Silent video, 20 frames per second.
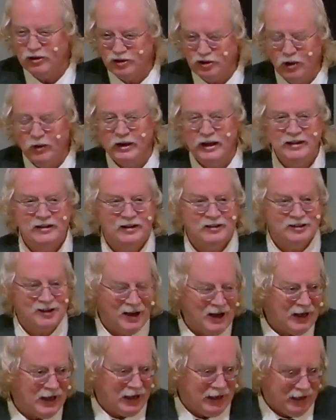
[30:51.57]
turning the
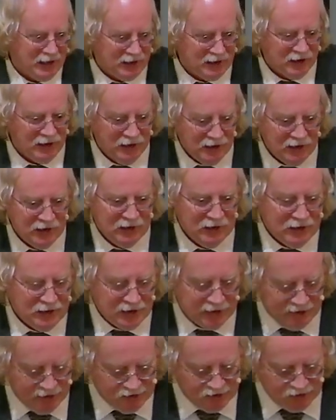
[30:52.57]
tide
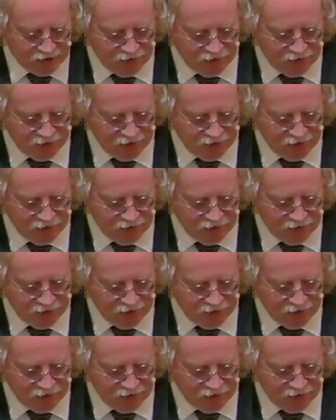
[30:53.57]
against the